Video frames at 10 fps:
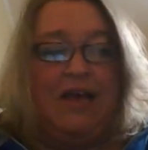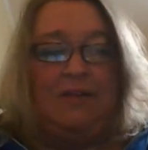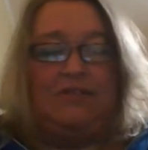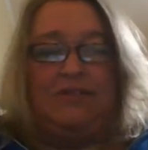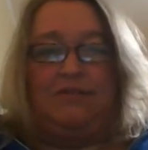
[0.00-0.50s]

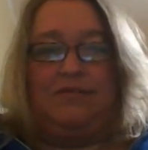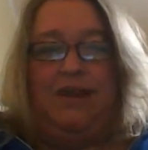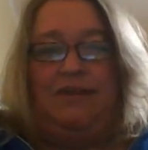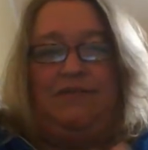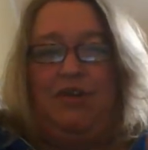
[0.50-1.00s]
I'm still
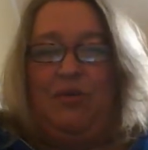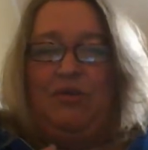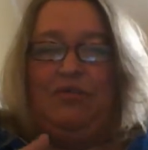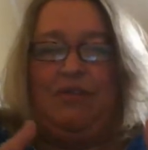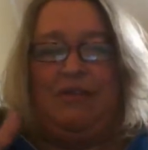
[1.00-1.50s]
kind of new
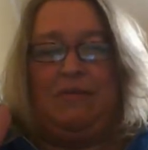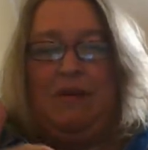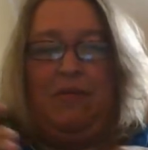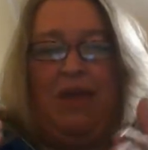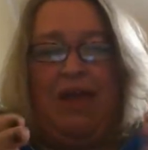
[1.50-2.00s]
and feeling
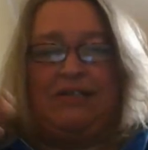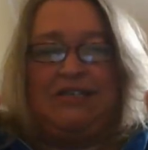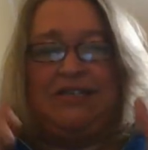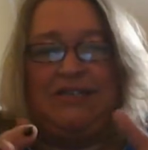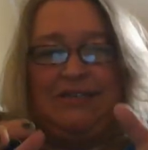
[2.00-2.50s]
my way
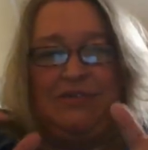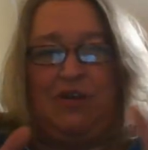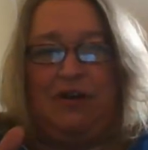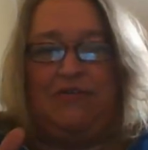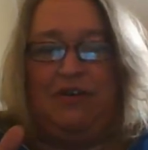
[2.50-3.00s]
into this and
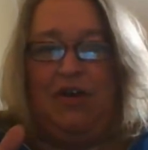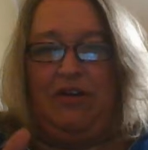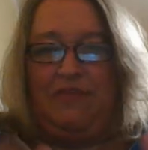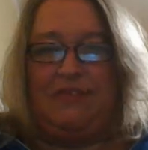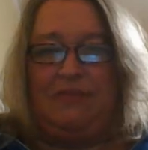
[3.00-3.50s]
trying to figure
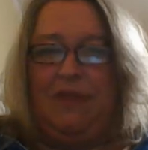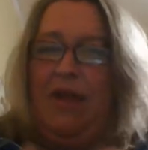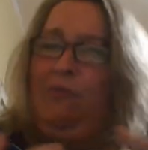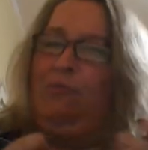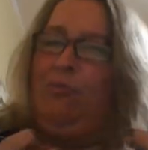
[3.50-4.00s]
out if it's something
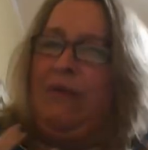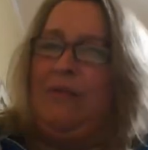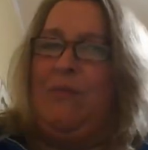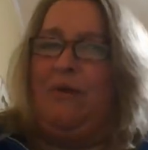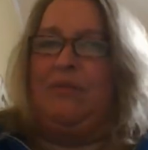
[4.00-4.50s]
I
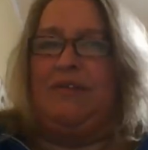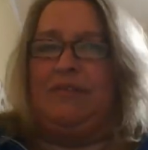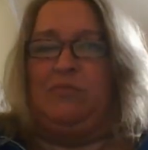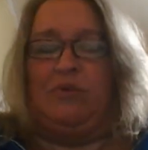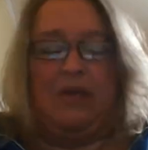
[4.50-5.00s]
really want to
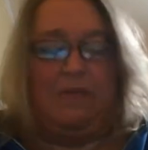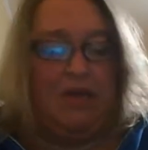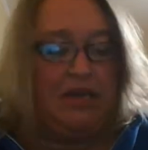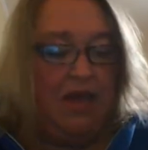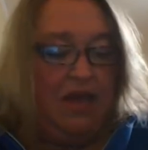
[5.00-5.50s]
invest more time
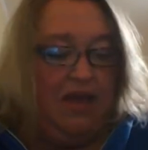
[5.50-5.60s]
in.